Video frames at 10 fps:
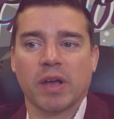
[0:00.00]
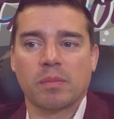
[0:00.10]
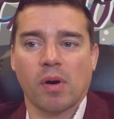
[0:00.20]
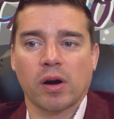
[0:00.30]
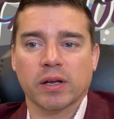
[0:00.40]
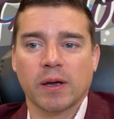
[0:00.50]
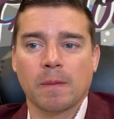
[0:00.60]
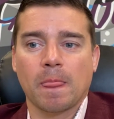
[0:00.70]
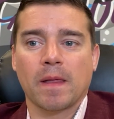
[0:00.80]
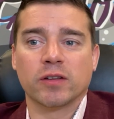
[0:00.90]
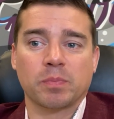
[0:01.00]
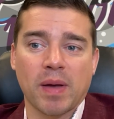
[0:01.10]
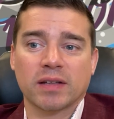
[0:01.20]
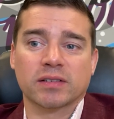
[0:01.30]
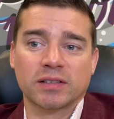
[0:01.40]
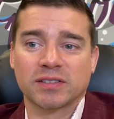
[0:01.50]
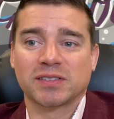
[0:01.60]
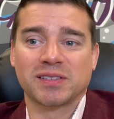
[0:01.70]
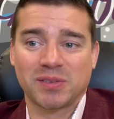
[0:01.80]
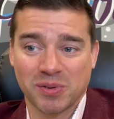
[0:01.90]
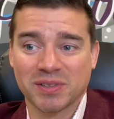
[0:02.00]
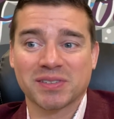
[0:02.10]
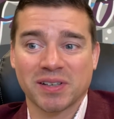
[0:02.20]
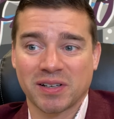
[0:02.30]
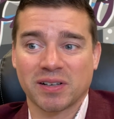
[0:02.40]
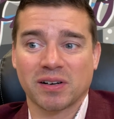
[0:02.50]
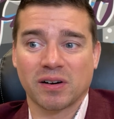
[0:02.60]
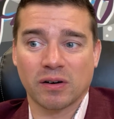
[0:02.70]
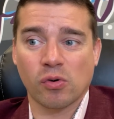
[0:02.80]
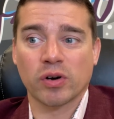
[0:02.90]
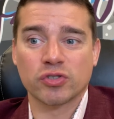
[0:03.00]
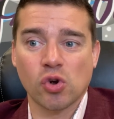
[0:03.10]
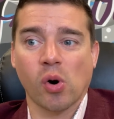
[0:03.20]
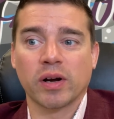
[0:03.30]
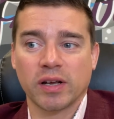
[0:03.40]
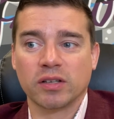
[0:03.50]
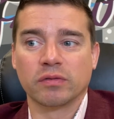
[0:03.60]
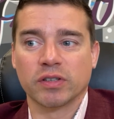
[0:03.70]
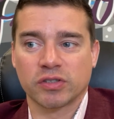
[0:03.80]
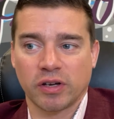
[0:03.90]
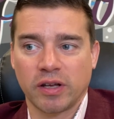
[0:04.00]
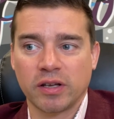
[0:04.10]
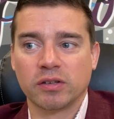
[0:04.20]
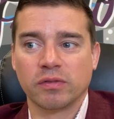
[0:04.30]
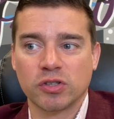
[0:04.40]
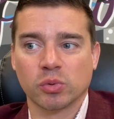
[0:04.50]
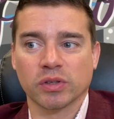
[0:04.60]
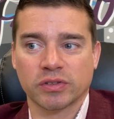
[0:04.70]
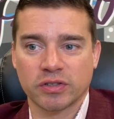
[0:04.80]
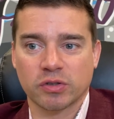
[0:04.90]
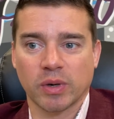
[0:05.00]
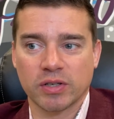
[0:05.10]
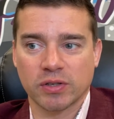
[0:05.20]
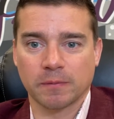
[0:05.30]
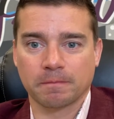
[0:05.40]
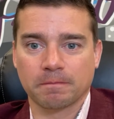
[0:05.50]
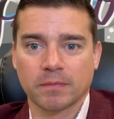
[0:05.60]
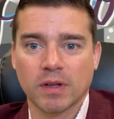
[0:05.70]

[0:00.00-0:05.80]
market, it's best to consider, of course, your individual situation.